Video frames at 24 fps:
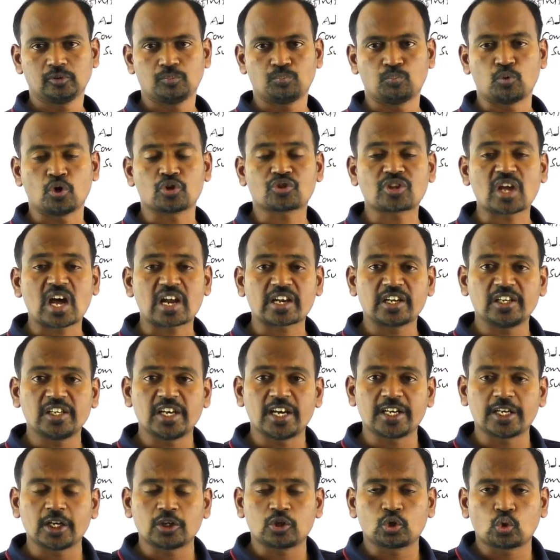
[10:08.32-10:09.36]
Both are
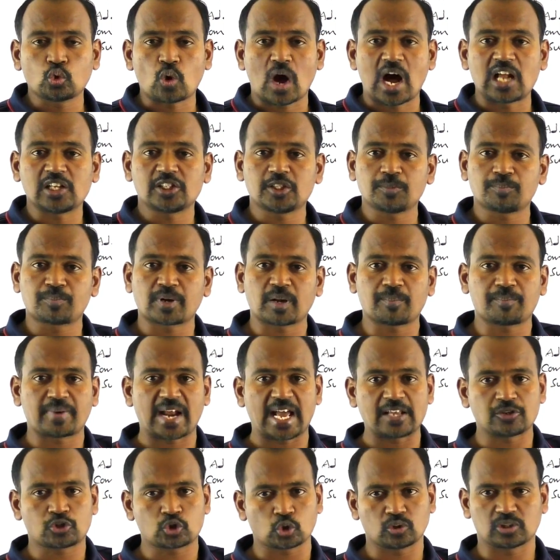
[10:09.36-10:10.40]
related to algebra
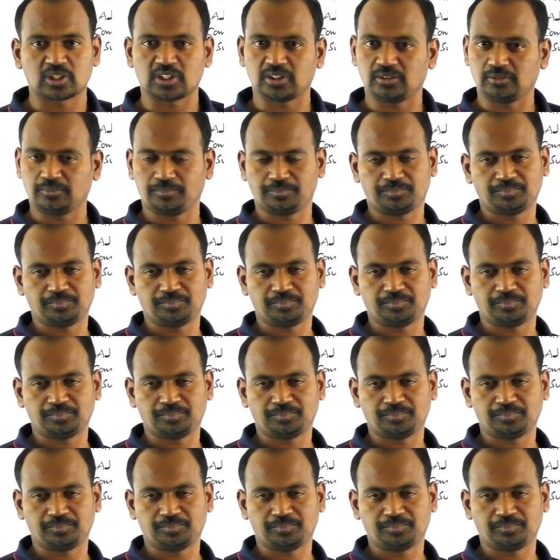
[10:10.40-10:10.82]
branch only.